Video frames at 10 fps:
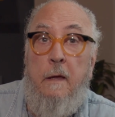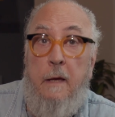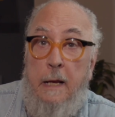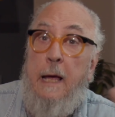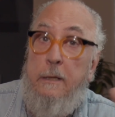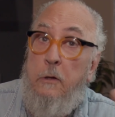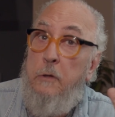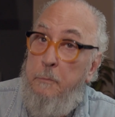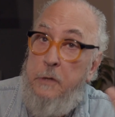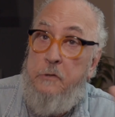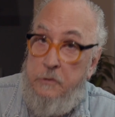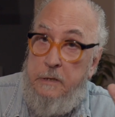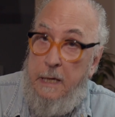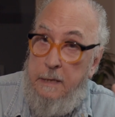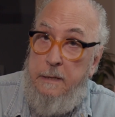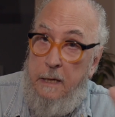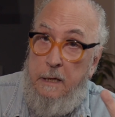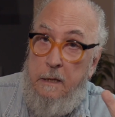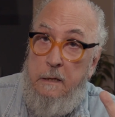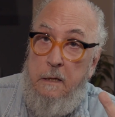and I had all the pictures they had taken.